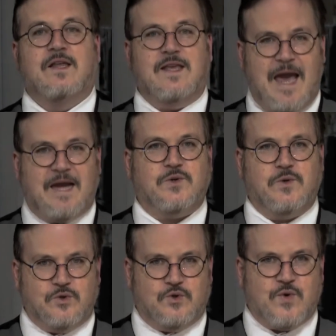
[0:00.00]
the
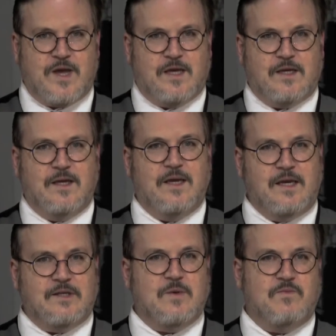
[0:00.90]
actual drink
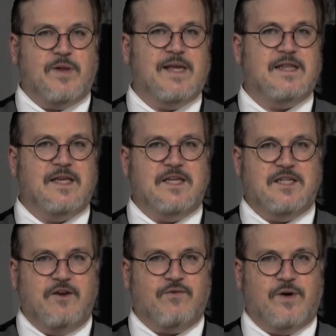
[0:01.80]
is completely
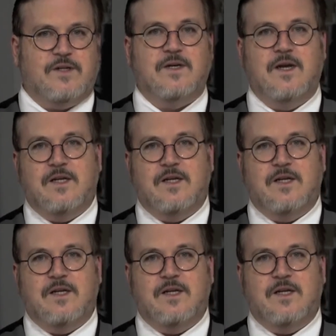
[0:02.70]
different